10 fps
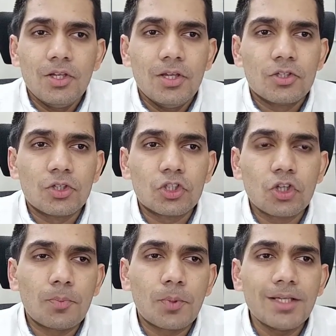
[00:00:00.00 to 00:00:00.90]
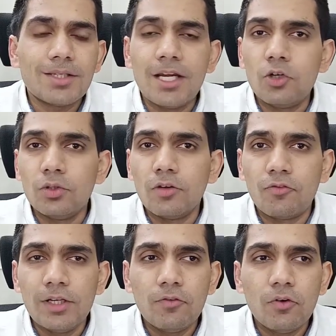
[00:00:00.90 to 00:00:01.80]
So stock price into the
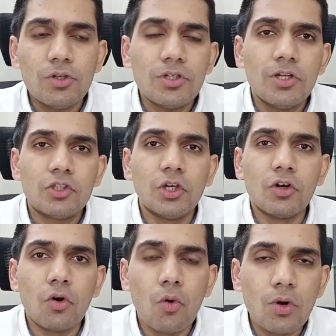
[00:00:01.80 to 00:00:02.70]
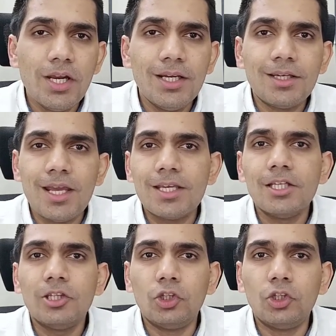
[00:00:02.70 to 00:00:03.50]
free float. So you're only taking